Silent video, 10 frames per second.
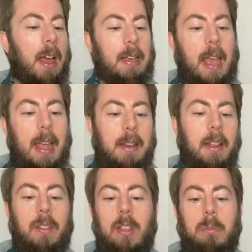
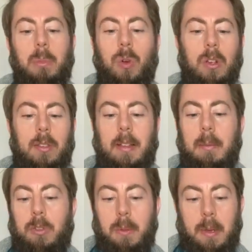Again, this book
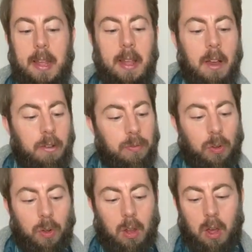seems to be
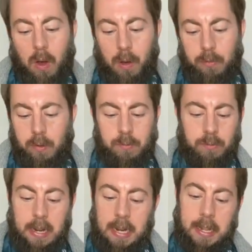full of
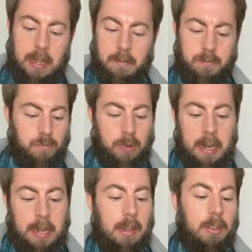really,
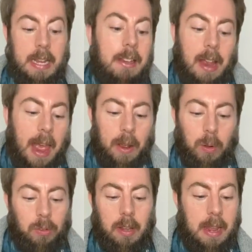really
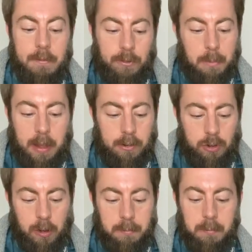detailed
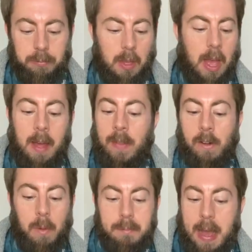information. There
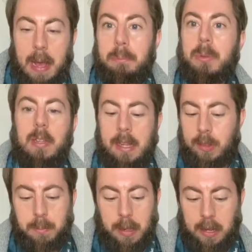are maps in
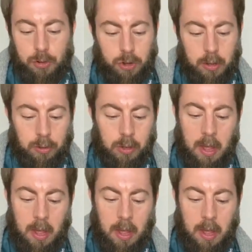the pictures.